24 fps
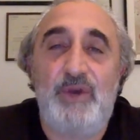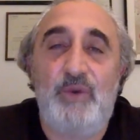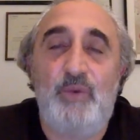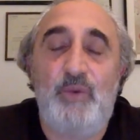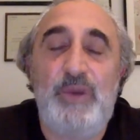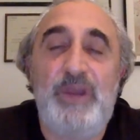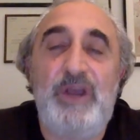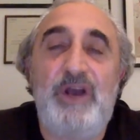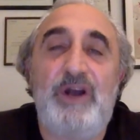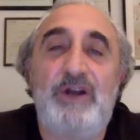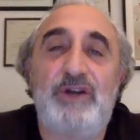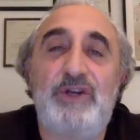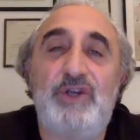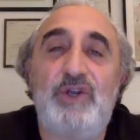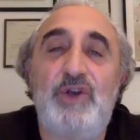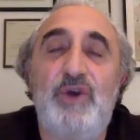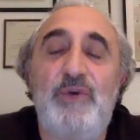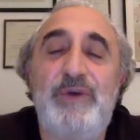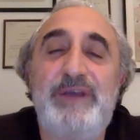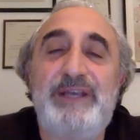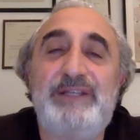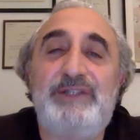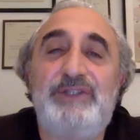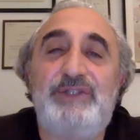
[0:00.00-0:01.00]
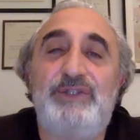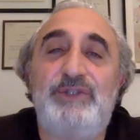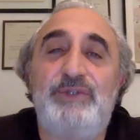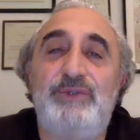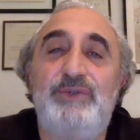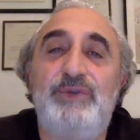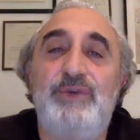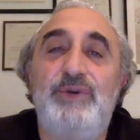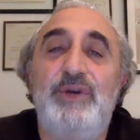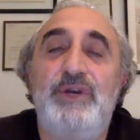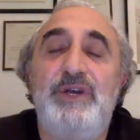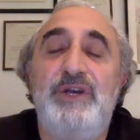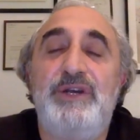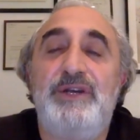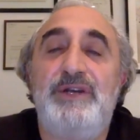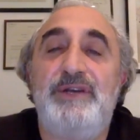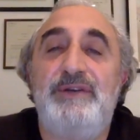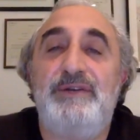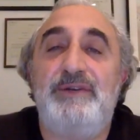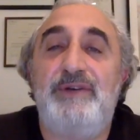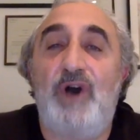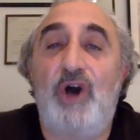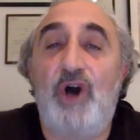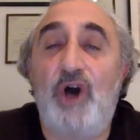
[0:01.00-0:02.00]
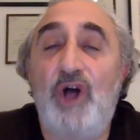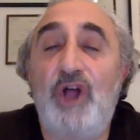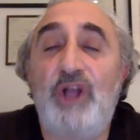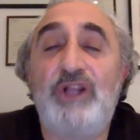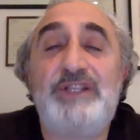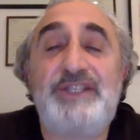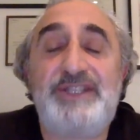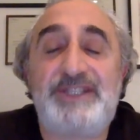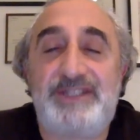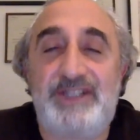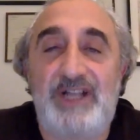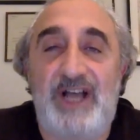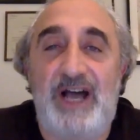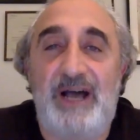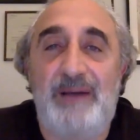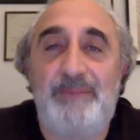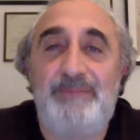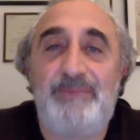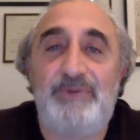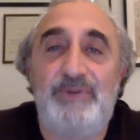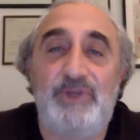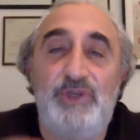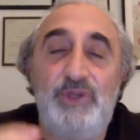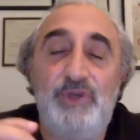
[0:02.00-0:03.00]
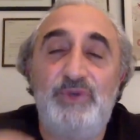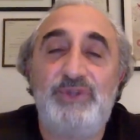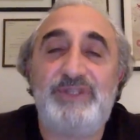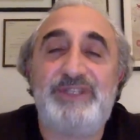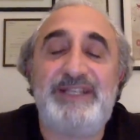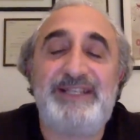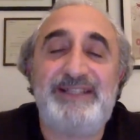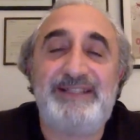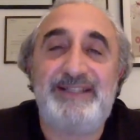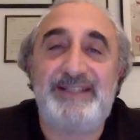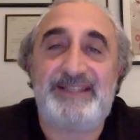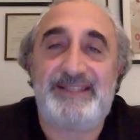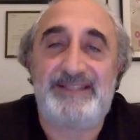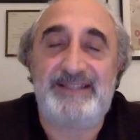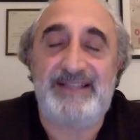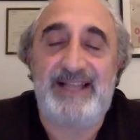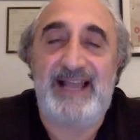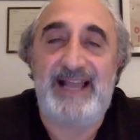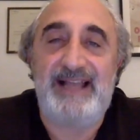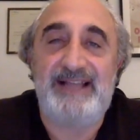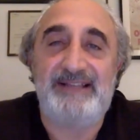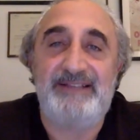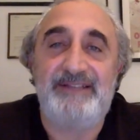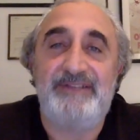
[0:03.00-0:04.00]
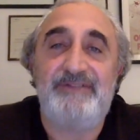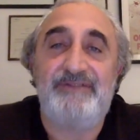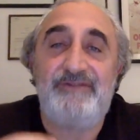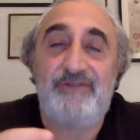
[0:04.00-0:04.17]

we are going to all stop using this land